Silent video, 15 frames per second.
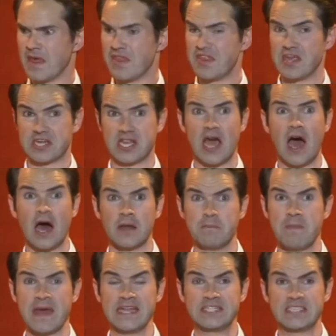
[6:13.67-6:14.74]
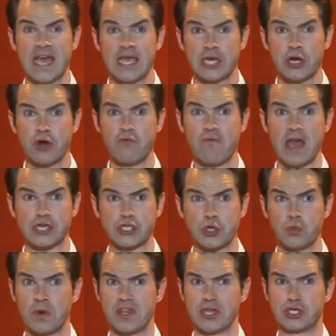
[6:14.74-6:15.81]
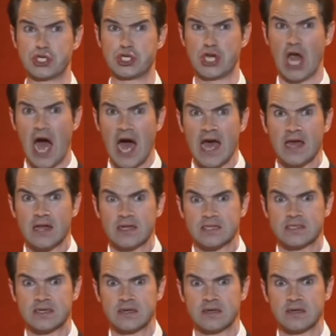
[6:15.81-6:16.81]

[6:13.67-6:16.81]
That can't maintain an erection with a child.